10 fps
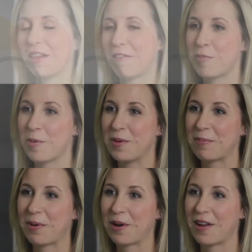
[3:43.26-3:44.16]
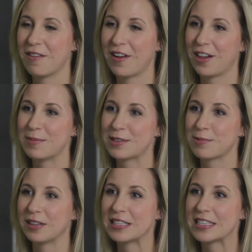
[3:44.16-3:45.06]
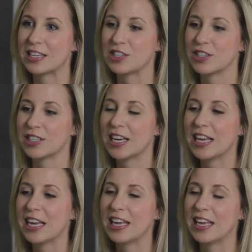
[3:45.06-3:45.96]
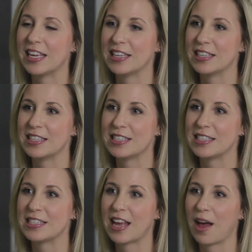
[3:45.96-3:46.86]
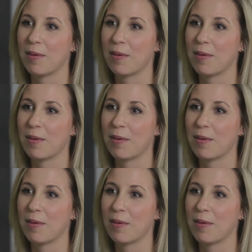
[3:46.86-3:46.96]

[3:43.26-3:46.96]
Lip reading: I love about being part of Elements Wellness Centre is